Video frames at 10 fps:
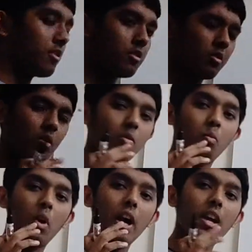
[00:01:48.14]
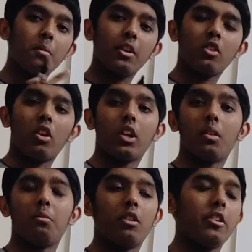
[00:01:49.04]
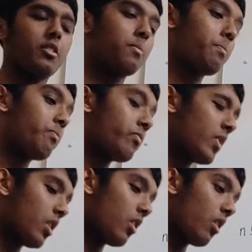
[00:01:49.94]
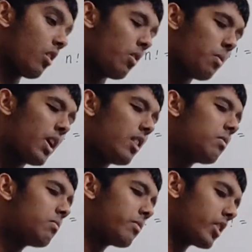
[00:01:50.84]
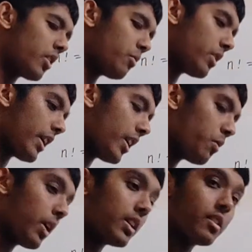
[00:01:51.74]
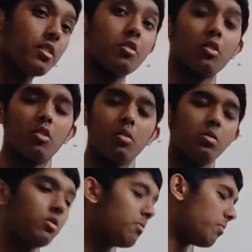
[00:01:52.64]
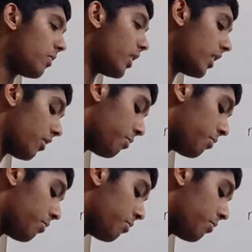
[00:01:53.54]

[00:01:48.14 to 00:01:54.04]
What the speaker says: so why am I talking about it? Well, to give you an idea why this is so cool is